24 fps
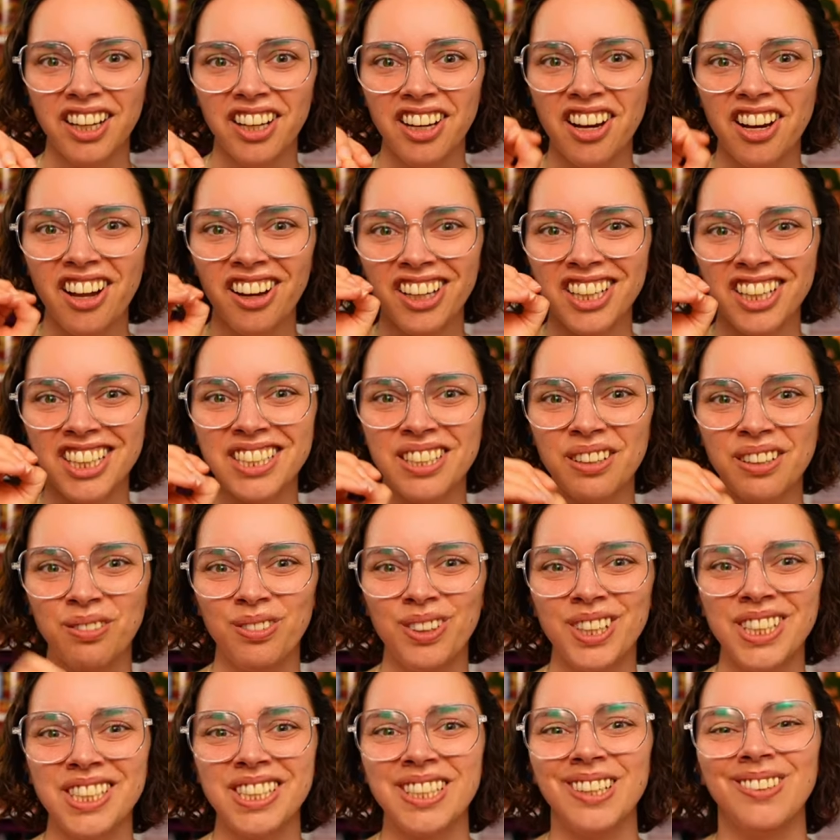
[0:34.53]
nuggets of
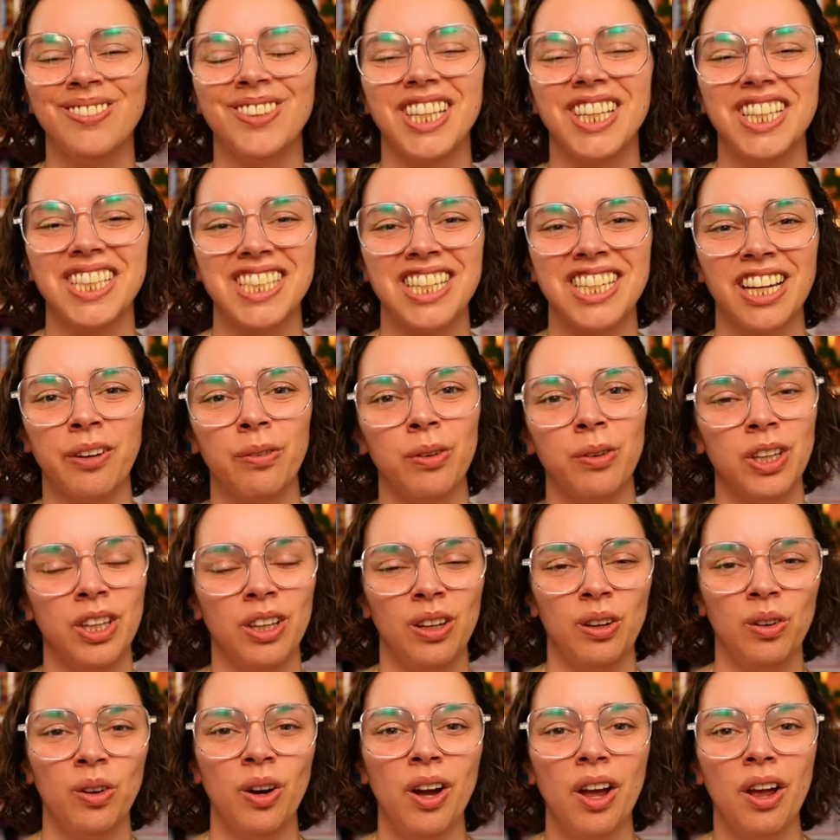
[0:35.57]
wisdom that stick with
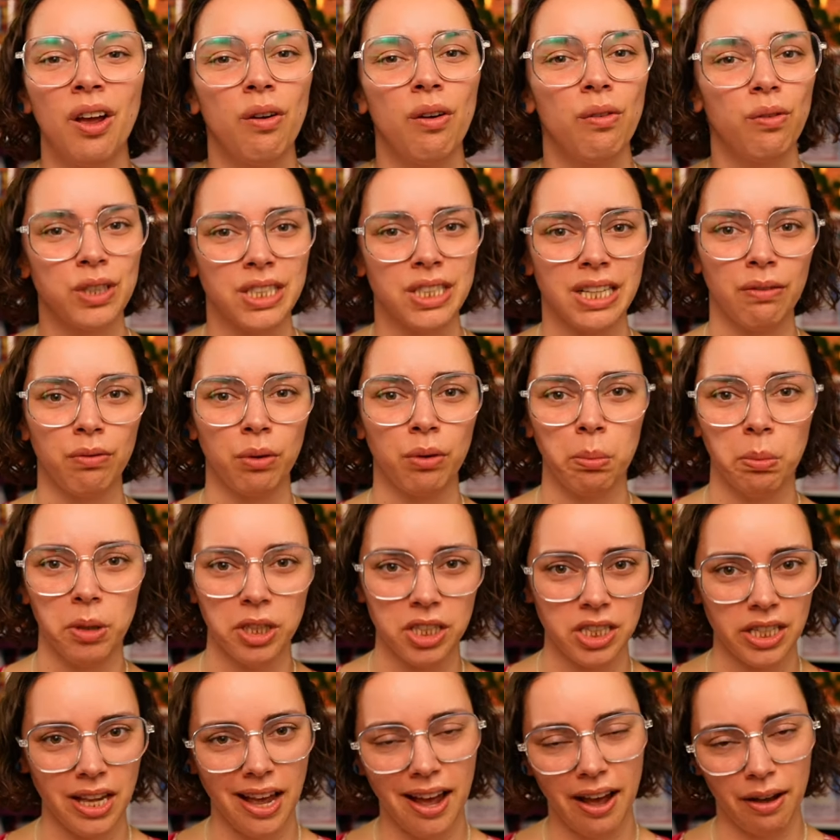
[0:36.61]
you for several
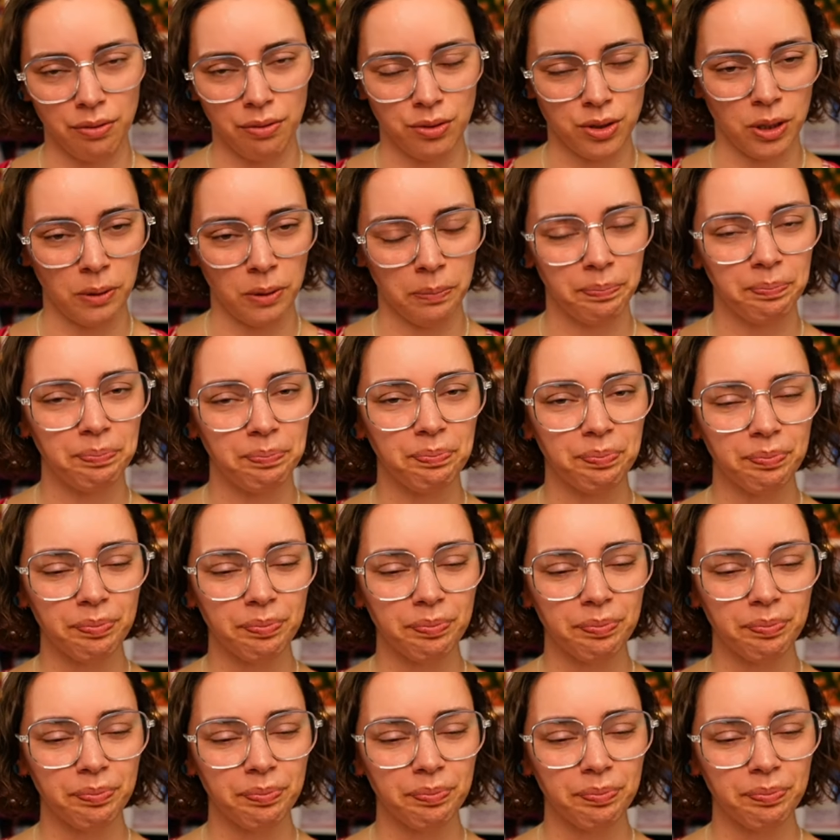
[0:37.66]
months after.